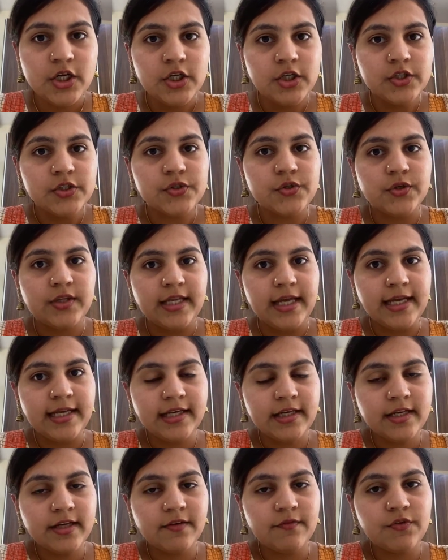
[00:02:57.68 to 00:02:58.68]
So they
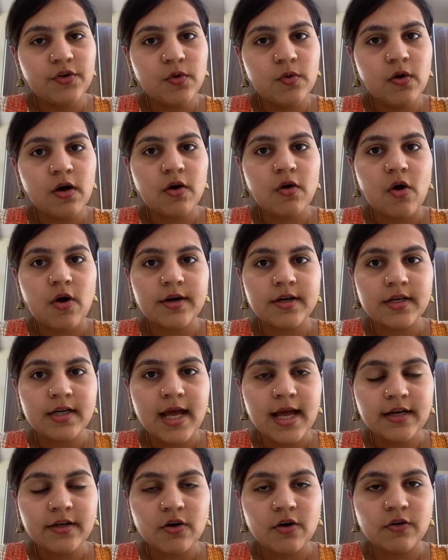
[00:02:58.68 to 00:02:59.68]
can give you a
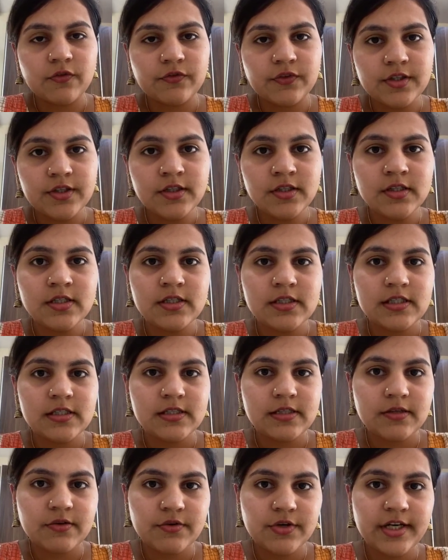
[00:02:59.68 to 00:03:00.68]
contact of the
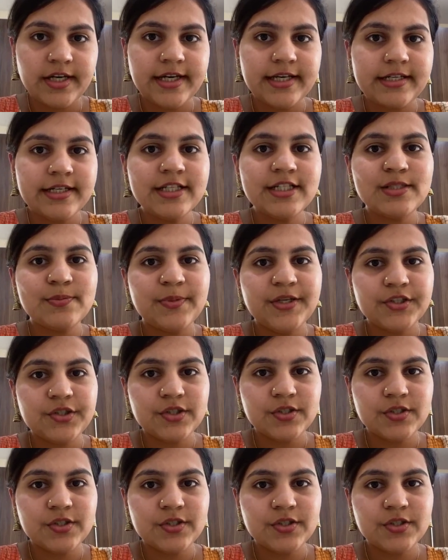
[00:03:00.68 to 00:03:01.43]
related speech and